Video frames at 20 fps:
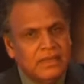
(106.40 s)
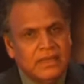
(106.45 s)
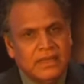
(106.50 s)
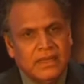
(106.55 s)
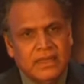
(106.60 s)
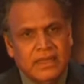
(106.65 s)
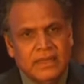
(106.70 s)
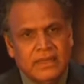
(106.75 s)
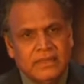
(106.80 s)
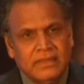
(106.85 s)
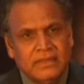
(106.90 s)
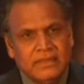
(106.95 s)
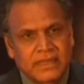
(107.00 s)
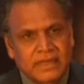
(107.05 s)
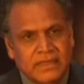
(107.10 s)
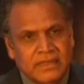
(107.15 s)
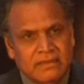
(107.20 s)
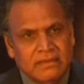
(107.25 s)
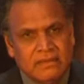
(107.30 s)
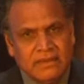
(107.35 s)
and in
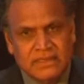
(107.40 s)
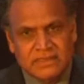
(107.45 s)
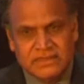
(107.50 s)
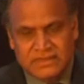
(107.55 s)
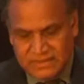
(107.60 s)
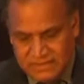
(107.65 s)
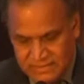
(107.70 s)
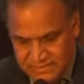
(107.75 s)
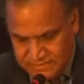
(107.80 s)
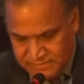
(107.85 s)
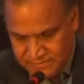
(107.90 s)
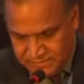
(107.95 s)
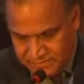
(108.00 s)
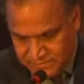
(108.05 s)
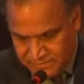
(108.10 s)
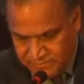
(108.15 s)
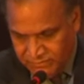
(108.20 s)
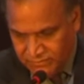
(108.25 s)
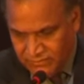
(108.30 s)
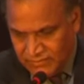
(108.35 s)
that connection
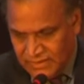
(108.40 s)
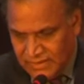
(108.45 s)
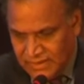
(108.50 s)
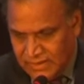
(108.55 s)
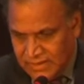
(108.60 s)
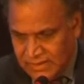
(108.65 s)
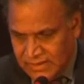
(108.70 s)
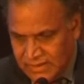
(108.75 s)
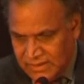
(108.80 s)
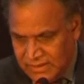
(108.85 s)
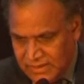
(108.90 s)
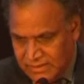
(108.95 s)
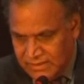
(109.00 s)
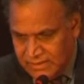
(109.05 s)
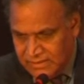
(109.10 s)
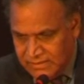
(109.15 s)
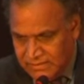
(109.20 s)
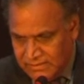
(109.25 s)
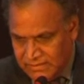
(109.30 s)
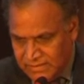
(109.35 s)

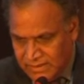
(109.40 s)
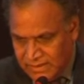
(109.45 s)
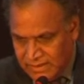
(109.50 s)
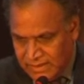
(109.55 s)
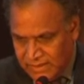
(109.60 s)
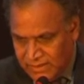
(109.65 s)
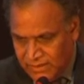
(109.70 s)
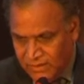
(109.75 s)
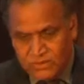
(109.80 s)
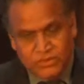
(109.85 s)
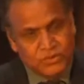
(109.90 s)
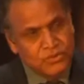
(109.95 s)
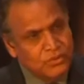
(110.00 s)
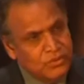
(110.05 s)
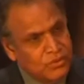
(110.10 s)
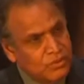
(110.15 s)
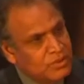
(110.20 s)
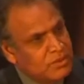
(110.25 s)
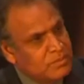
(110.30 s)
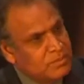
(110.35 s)
I got to
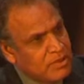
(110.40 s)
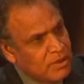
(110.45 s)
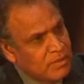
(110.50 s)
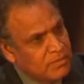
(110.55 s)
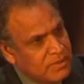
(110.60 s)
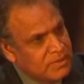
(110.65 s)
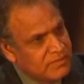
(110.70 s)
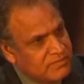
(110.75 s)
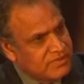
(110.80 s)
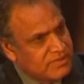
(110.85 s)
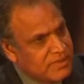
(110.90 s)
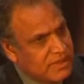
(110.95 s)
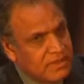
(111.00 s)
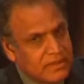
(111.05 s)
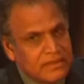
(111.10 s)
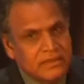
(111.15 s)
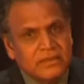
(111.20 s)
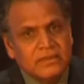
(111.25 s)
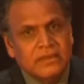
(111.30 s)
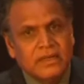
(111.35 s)
know the problems
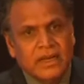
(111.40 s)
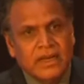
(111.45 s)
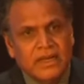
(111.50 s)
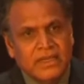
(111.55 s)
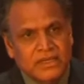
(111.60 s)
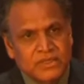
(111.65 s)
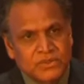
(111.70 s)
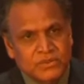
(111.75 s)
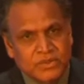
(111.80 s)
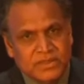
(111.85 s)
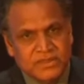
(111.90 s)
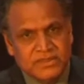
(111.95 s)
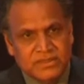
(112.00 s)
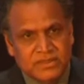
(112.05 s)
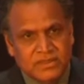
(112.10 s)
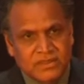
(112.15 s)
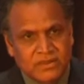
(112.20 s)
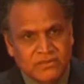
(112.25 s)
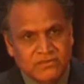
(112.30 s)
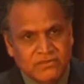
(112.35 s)
that higher
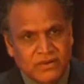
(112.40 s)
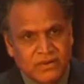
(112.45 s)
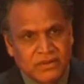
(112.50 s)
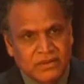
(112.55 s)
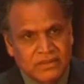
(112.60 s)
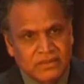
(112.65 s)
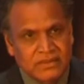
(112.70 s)
education confront